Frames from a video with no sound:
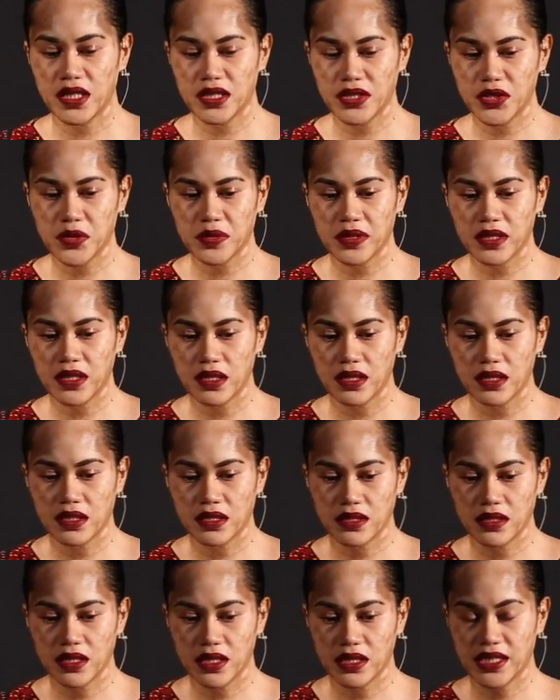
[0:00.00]
into
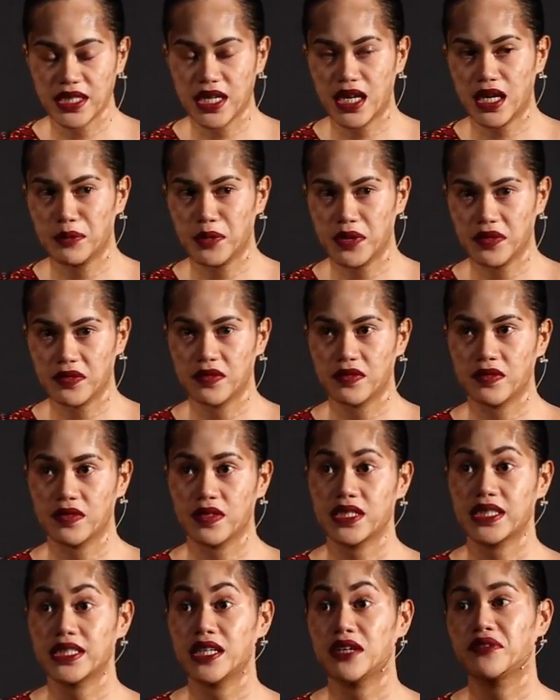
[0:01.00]
a time of
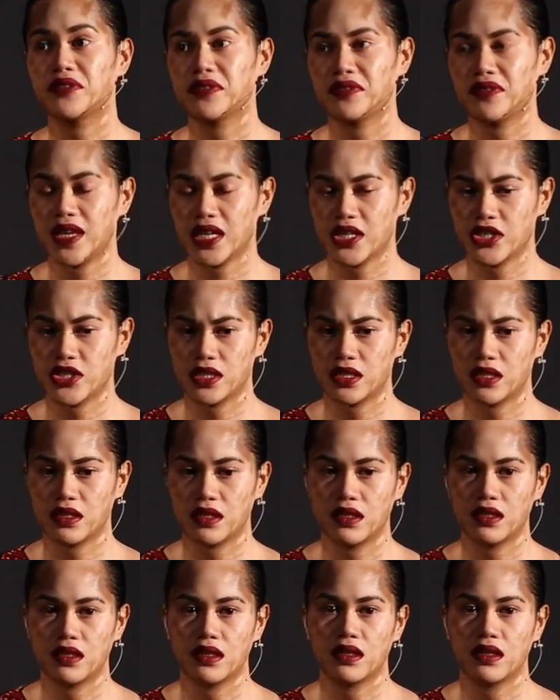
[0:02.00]
self-reflection.